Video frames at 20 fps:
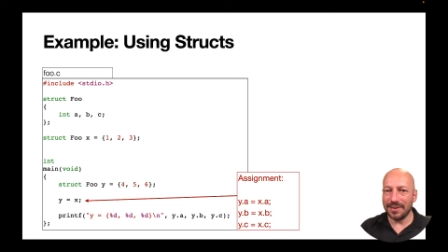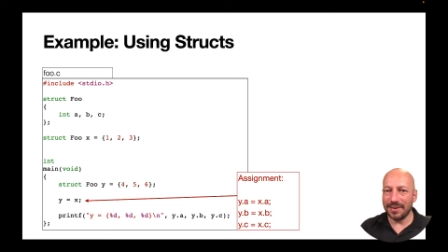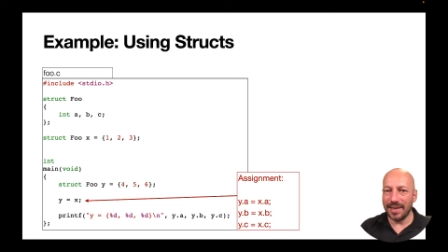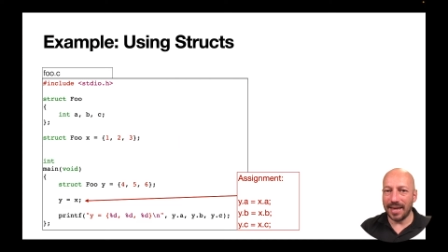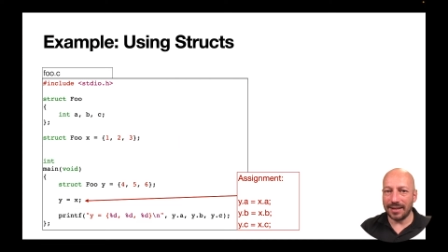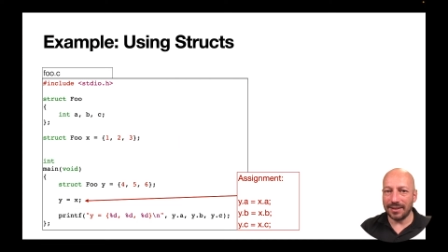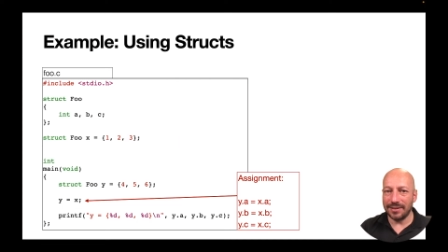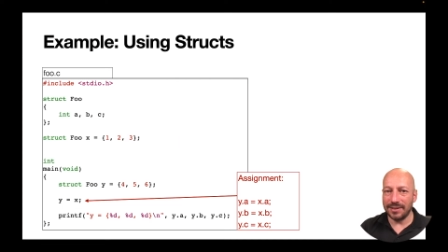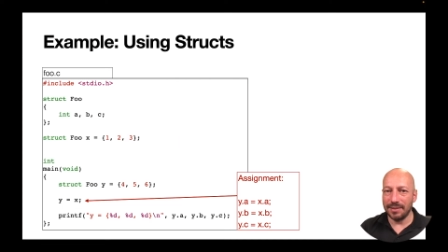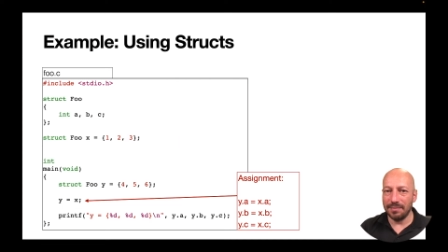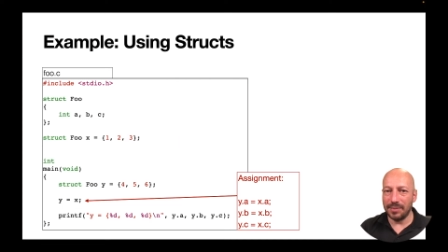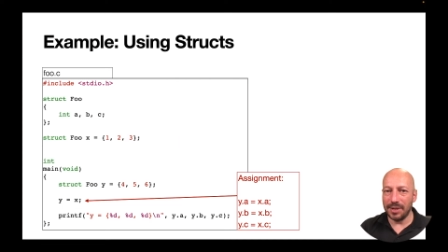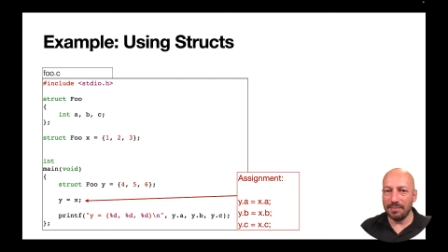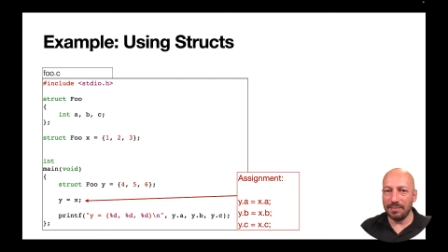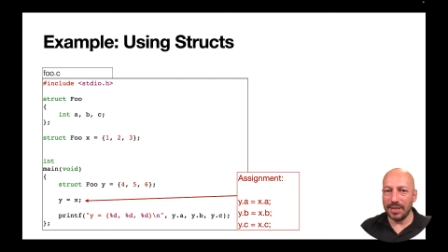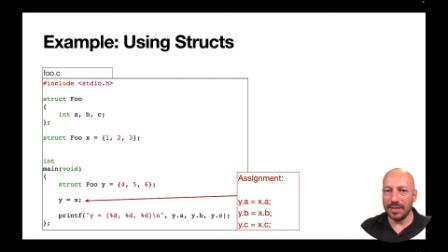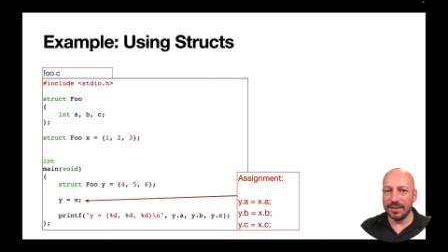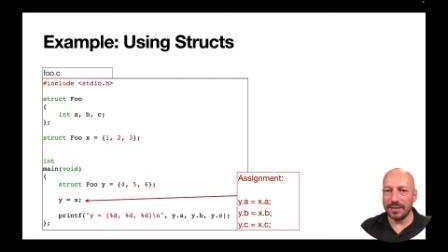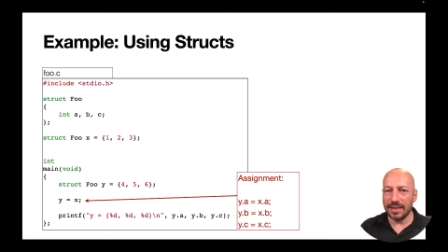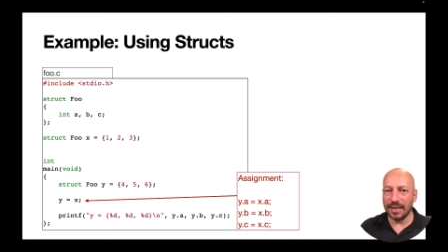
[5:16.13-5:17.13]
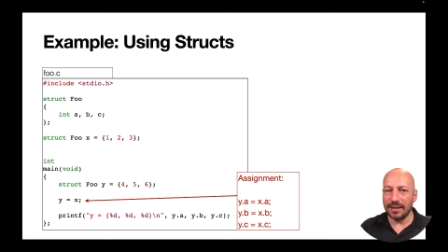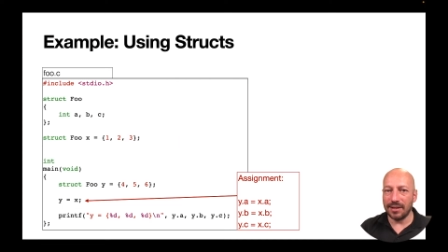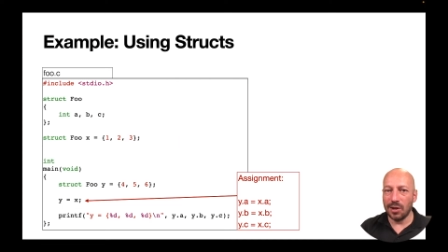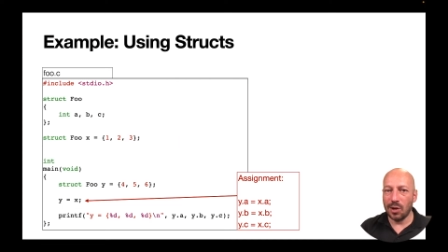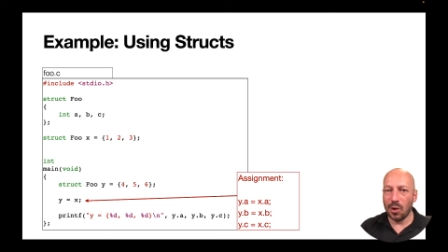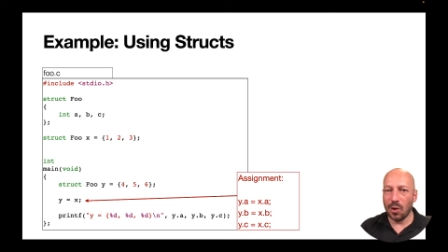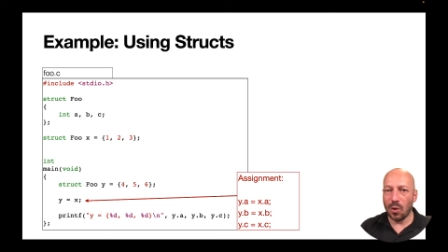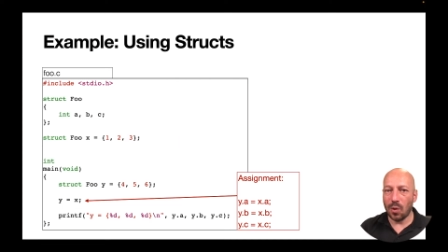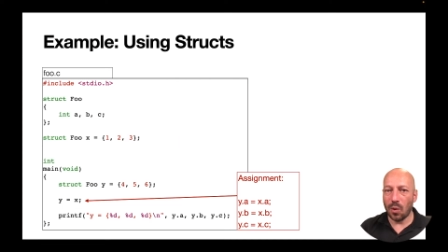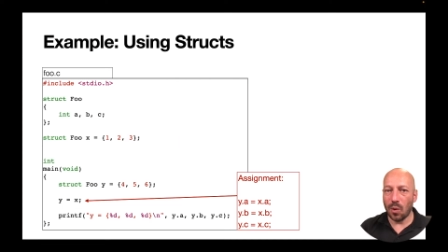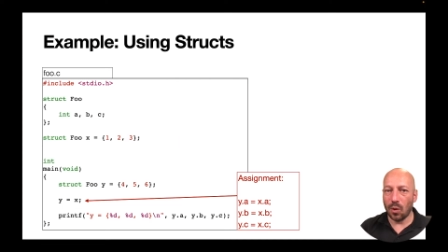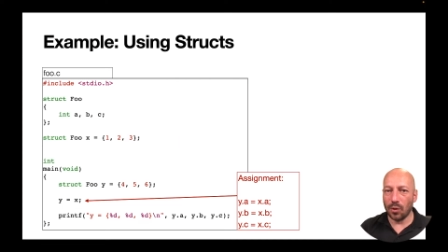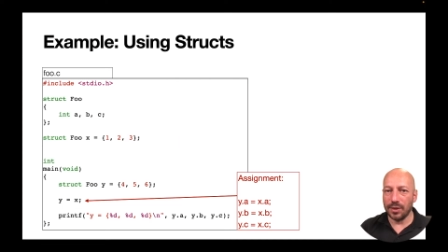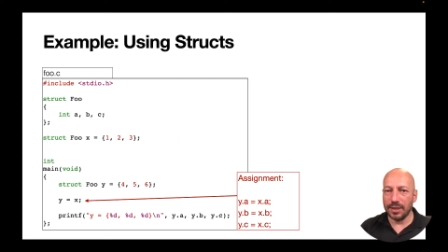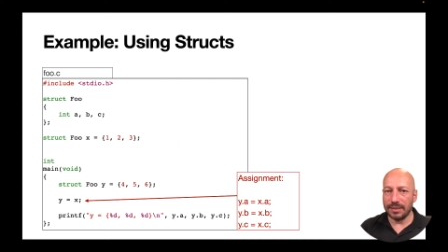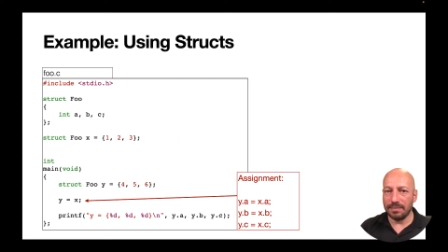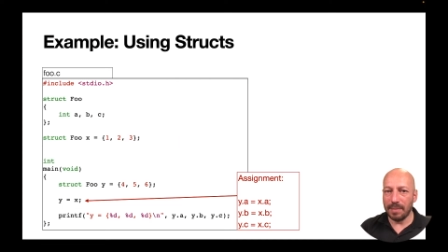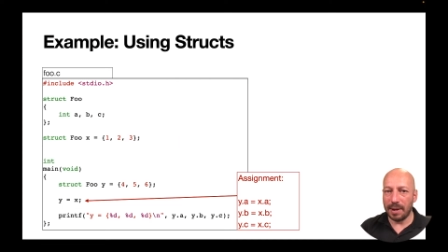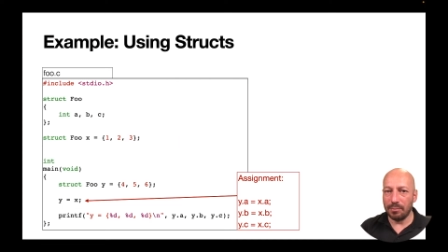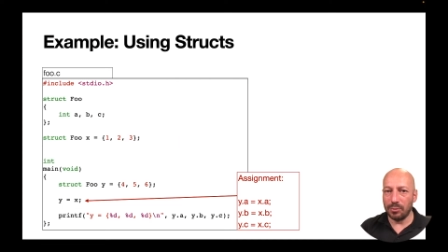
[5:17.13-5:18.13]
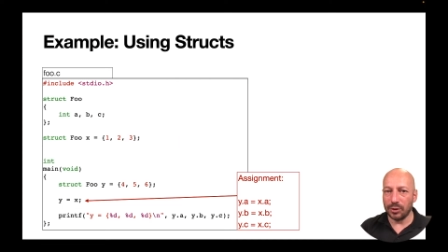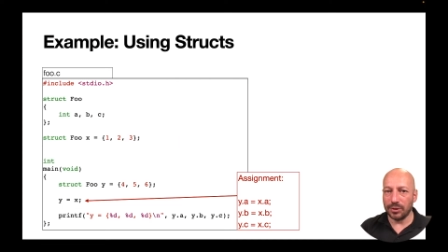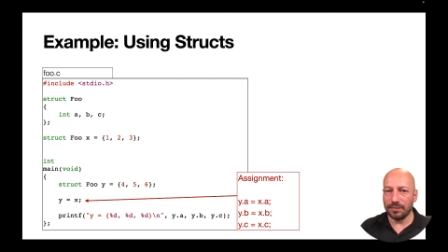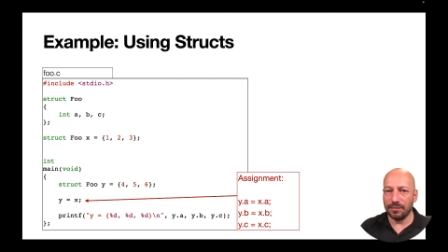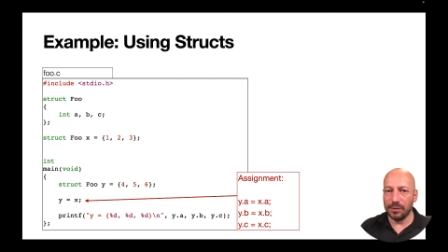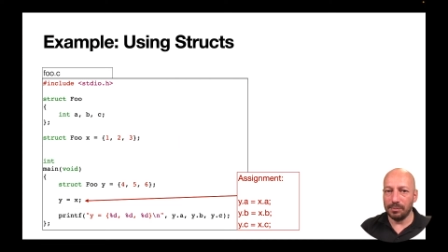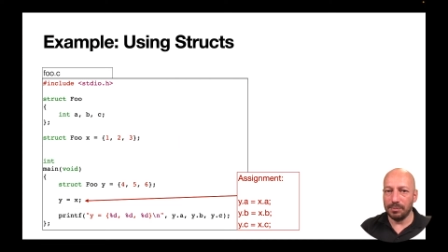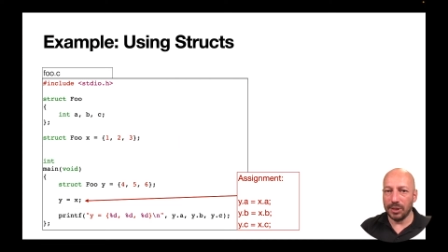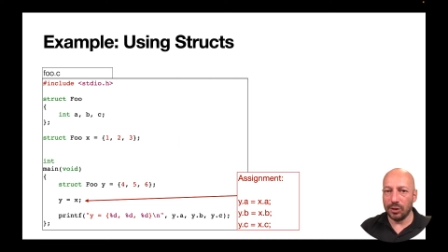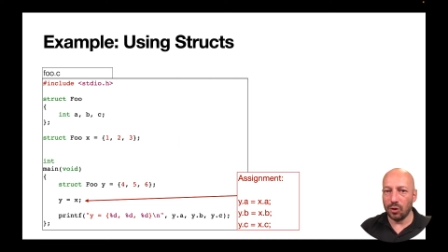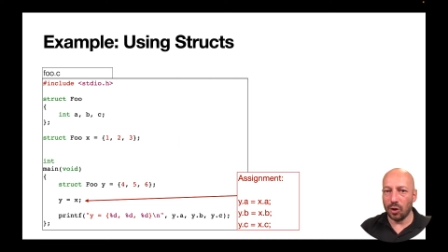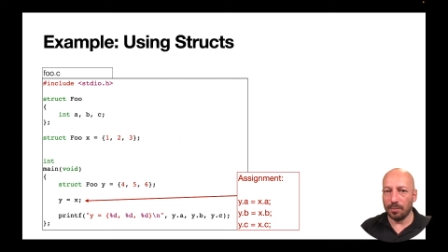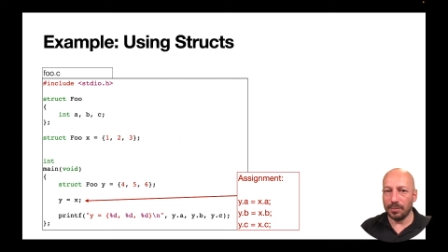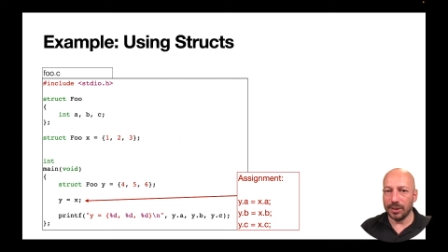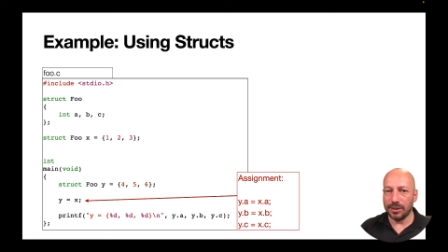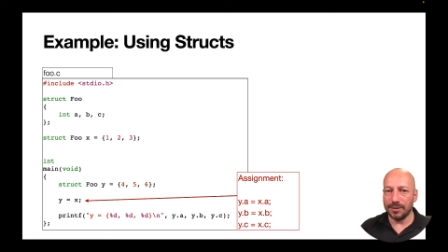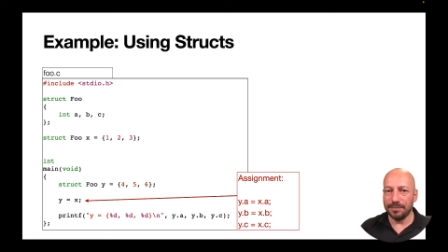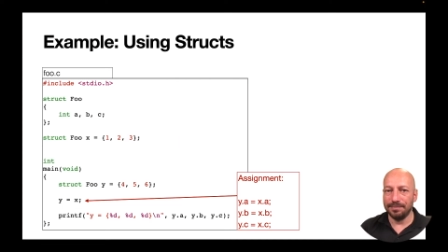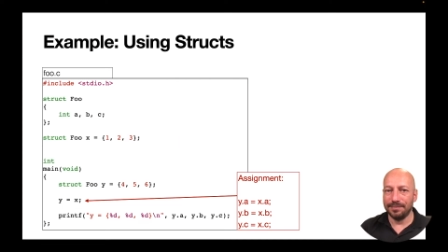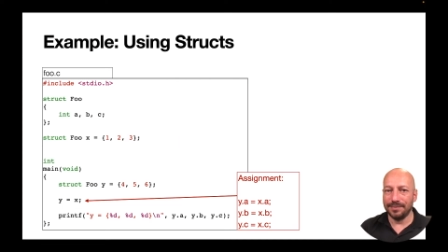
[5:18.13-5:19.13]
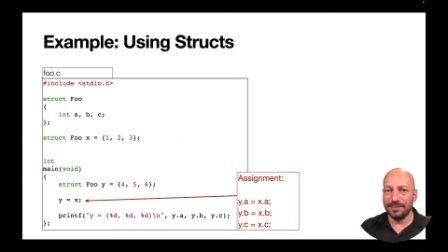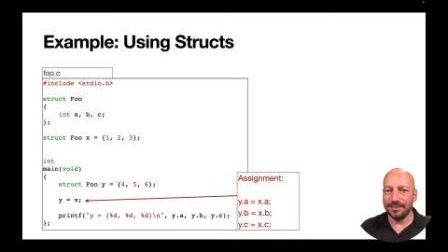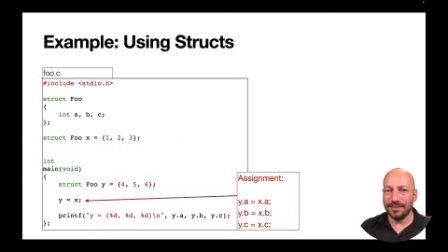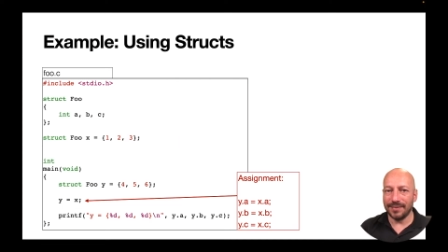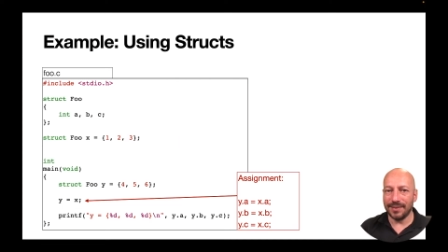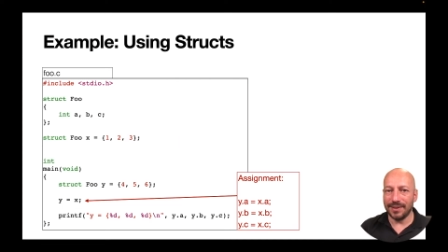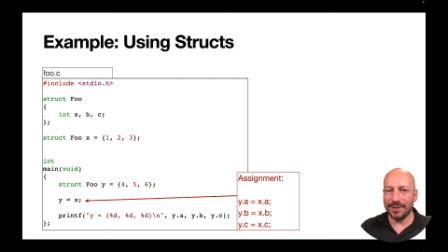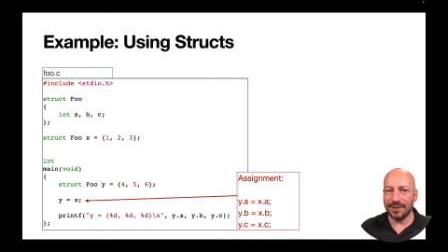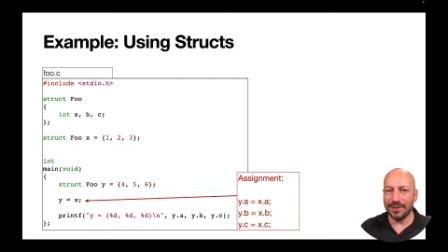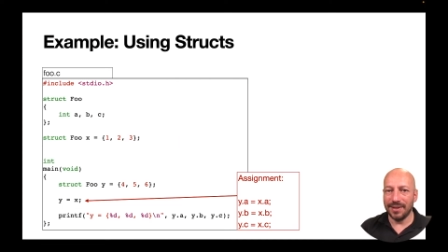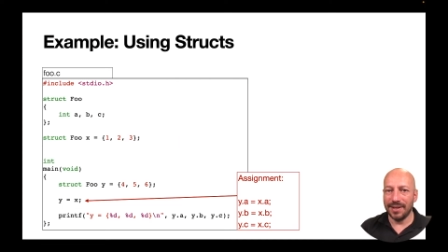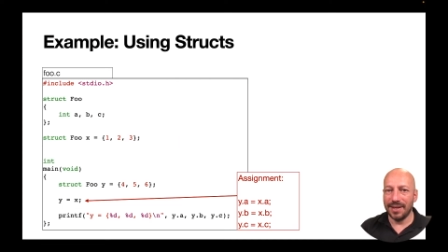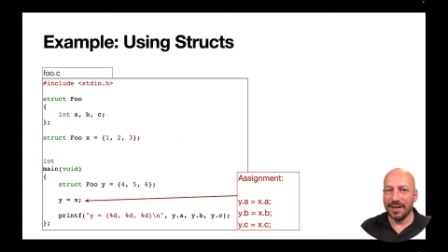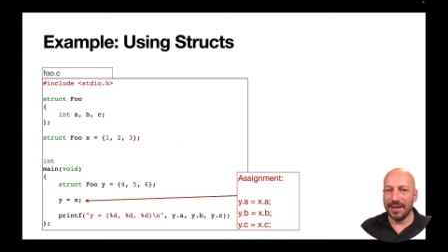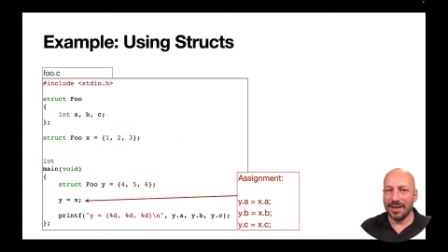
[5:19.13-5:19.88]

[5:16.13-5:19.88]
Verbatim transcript: that simply means that all these members will be copied. And